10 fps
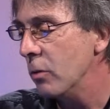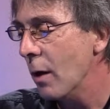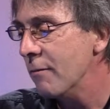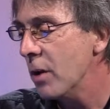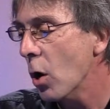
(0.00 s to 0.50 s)
You
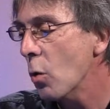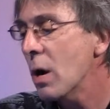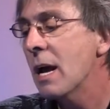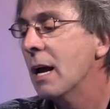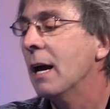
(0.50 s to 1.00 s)
have
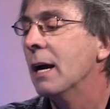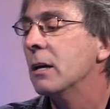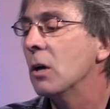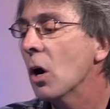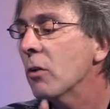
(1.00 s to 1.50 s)
no
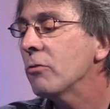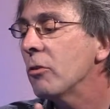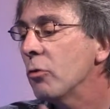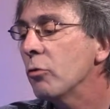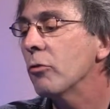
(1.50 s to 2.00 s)

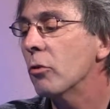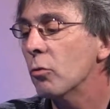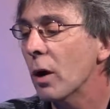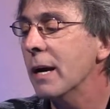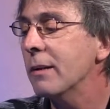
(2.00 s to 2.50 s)
constitutional
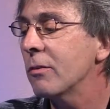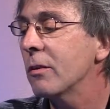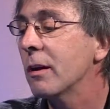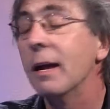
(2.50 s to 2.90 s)
rights